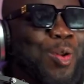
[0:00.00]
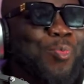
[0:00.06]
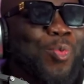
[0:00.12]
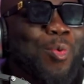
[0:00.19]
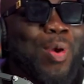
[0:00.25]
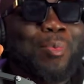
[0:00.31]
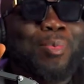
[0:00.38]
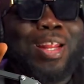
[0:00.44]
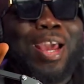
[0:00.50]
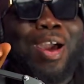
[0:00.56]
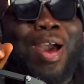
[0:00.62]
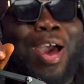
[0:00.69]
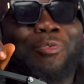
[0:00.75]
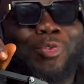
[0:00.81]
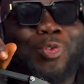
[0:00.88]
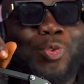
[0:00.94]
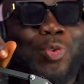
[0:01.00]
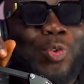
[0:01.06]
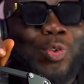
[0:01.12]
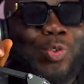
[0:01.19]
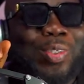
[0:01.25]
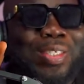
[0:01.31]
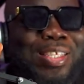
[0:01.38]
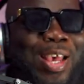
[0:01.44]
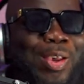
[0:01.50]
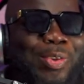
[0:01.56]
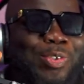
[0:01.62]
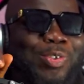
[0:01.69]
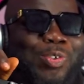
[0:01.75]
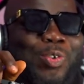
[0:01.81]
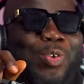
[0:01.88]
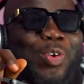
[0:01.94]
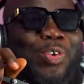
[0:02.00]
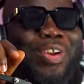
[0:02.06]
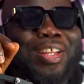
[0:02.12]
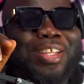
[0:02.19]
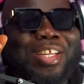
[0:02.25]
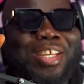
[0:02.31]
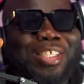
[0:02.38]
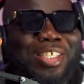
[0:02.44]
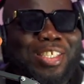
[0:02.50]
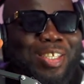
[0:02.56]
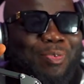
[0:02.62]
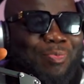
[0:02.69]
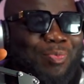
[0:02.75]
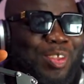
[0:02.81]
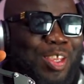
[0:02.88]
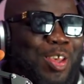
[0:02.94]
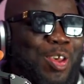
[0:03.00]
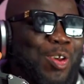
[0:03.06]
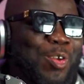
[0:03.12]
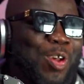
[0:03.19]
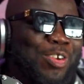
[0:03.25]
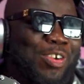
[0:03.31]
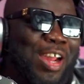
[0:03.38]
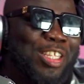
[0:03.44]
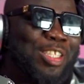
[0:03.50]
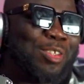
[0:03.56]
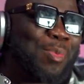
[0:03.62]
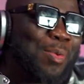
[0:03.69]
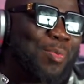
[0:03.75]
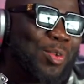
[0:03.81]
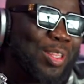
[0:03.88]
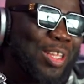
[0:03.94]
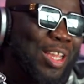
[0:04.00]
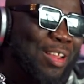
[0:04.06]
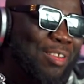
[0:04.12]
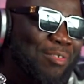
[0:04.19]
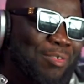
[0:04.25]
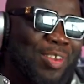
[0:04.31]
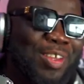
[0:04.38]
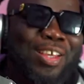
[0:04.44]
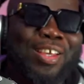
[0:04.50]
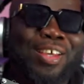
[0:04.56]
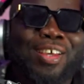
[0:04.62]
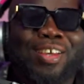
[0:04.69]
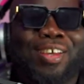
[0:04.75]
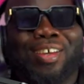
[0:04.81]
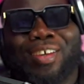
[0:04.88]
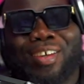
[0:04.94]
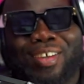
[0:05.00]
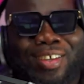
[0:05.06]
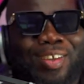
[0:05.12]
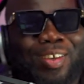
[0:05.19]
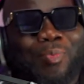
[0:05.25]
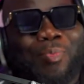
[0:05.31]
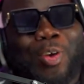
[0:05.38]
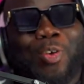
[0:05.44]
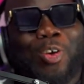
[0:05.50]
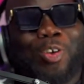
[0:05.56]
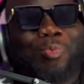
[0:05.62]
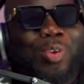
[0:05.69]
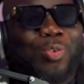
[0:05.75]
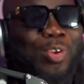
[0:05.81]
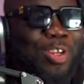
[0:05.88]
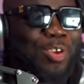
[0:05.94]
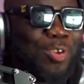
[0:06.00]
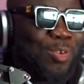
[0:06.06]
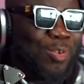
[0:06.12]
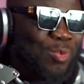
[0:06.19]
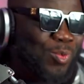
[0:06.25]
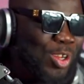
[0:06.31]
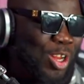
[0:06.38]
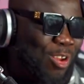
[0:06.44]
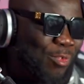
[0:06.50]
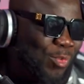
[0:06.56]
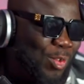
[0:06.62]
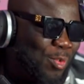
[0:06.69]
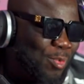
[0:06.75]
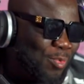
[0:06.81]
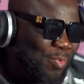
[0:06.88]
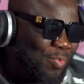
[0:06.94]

probably I'll have to go to his house to congratulate him. Congrats, my brother. May God be with you. We love you.